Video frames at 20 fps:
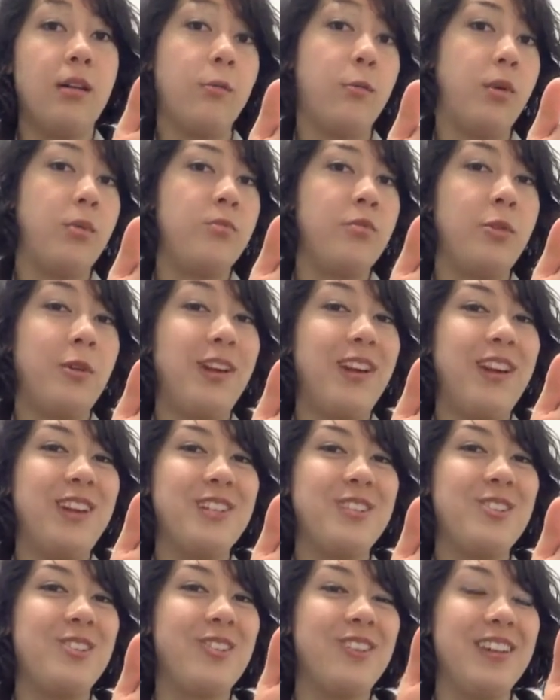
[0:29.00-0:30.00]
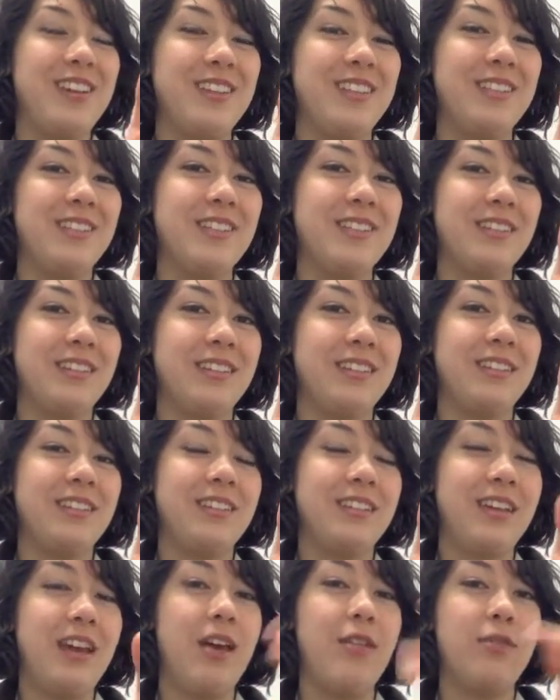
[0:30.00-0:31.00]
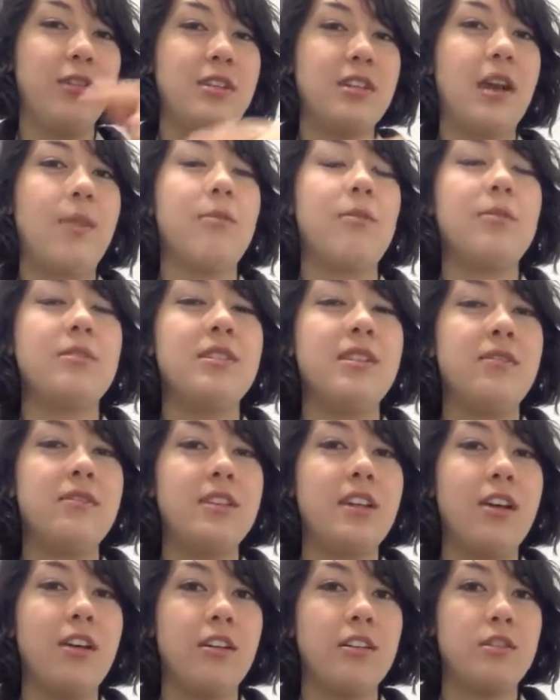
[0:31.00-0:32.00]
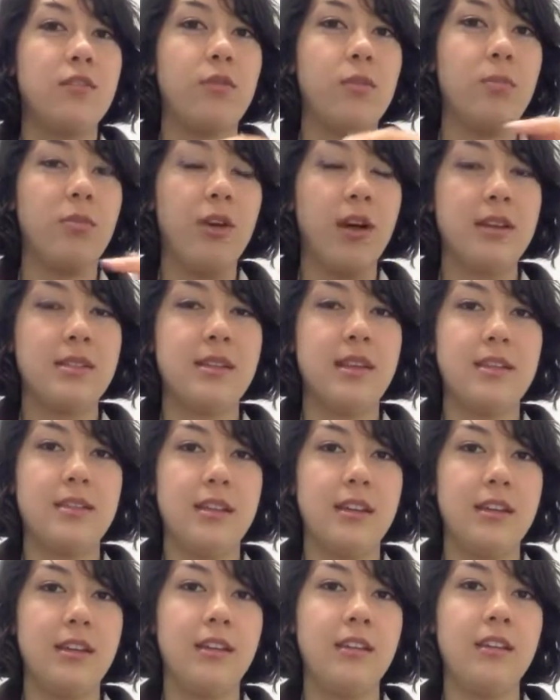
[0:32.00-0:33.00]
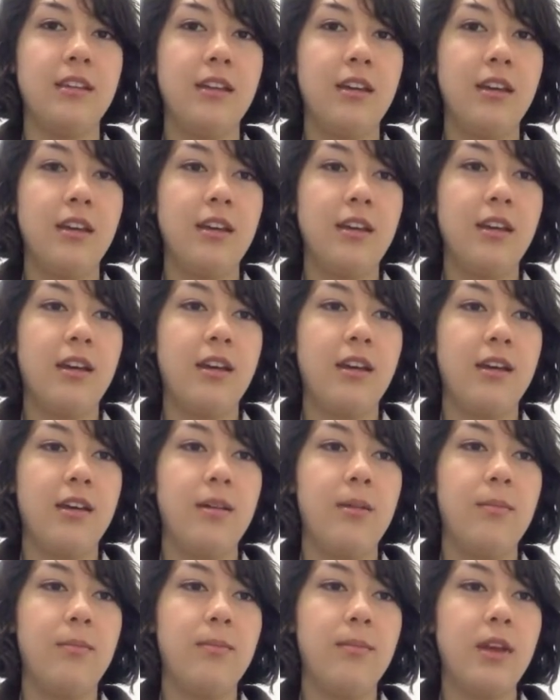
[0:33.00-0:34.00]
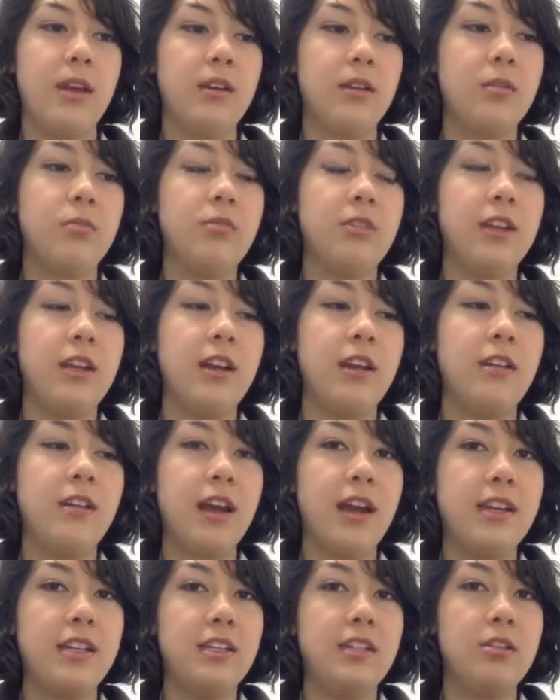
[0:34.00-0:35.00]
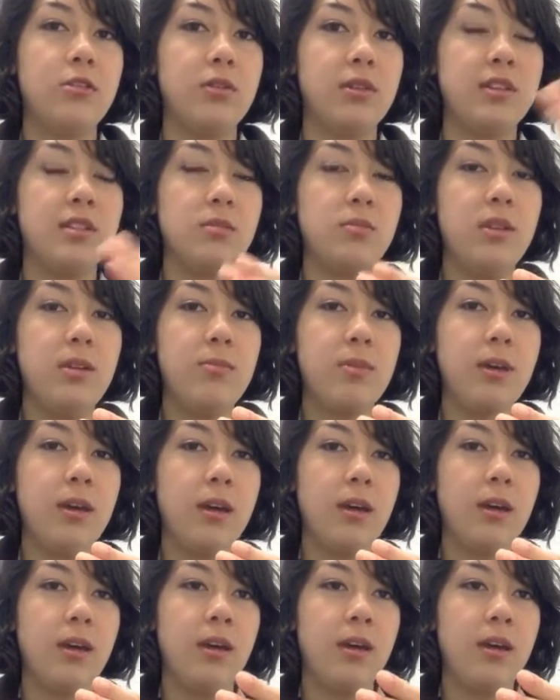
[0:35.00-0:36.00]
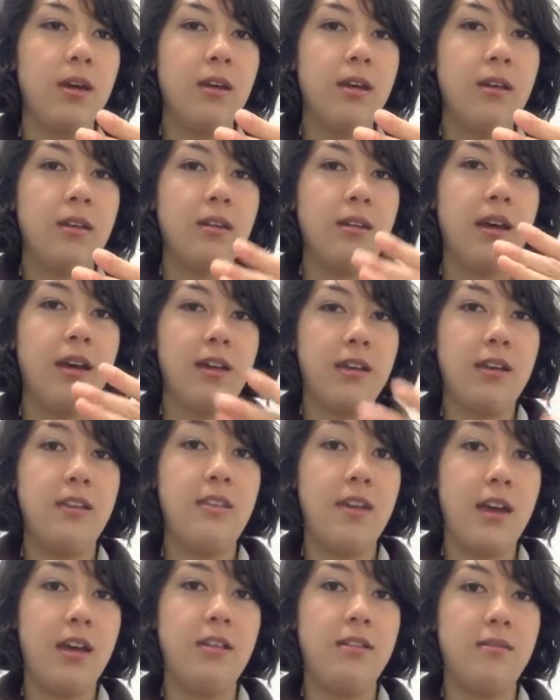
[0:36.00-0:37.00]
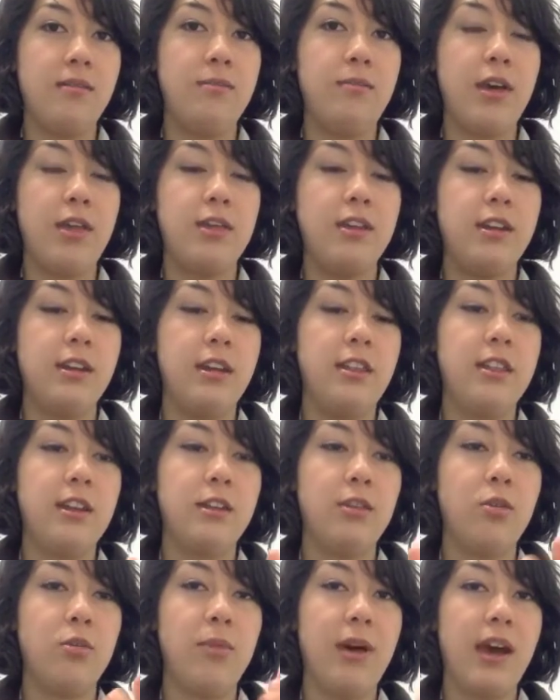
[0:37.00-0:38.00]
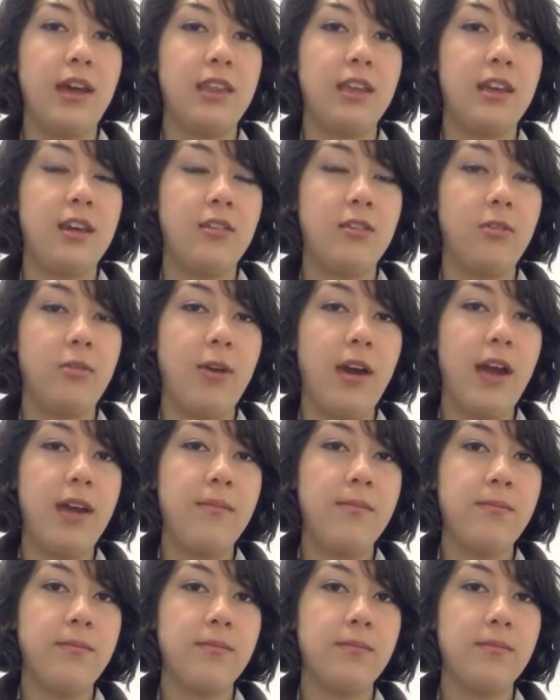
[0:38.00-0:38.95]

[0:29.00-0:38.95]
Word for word: 1.8 degrees every time it received a character from processing um, and complete a 90 degree sweep in that method and then go back the other way.